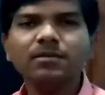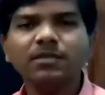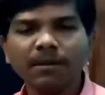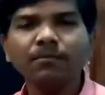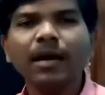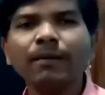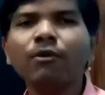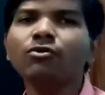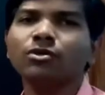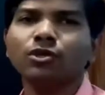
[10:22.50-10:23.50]
some
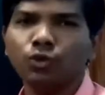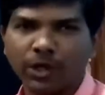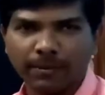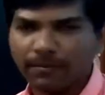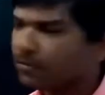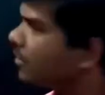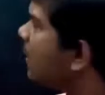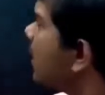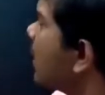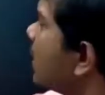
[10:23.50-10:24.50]
amount to him.
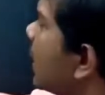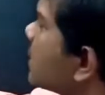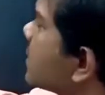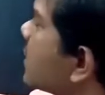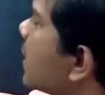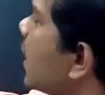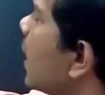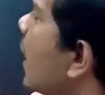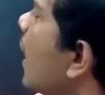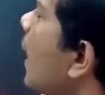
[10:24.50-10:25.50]
Next,
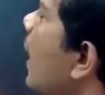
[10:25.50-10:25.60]
I